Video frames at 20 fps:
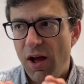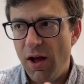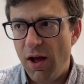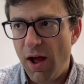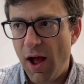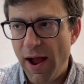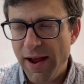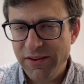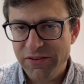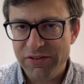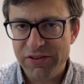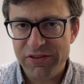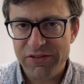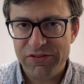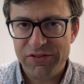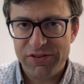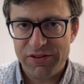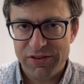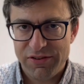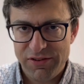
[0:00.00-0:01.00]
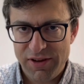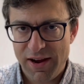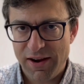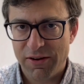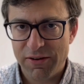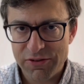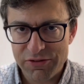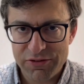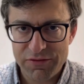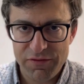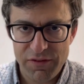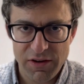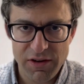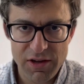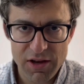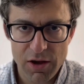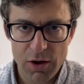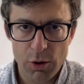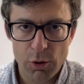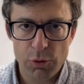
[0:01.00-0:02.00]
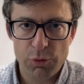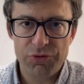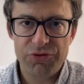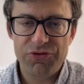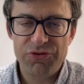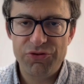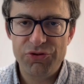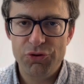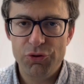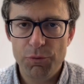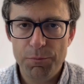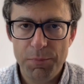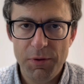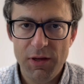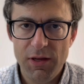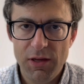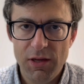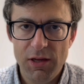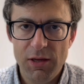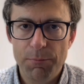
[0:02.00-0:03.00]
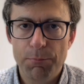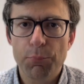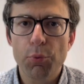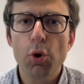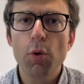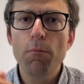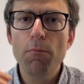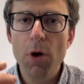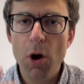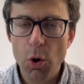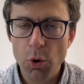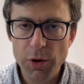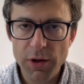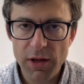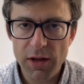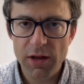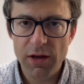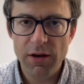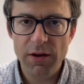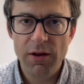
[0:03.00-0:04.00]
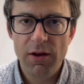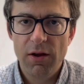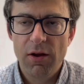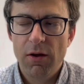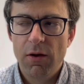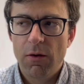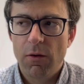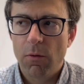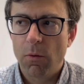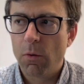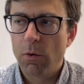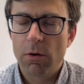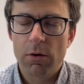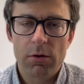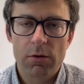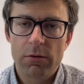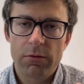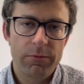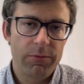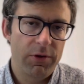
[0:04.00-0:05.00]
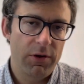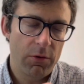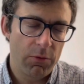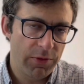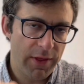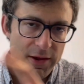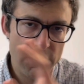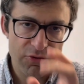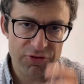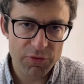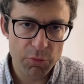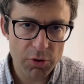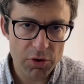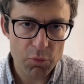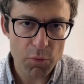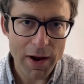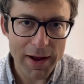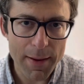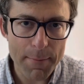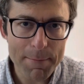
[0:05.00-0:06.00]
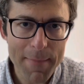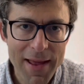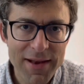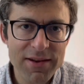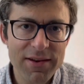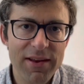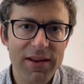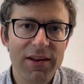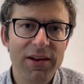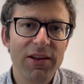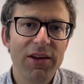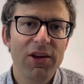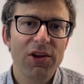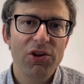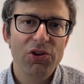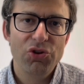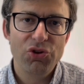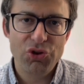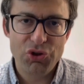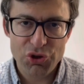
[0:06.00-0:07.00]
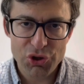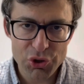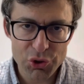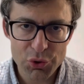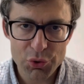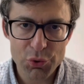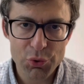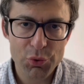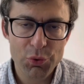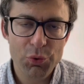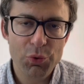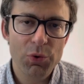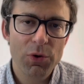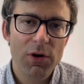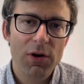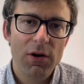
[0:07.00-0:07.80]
ISIS terrorist videos to be promoted, or they use the word recommended to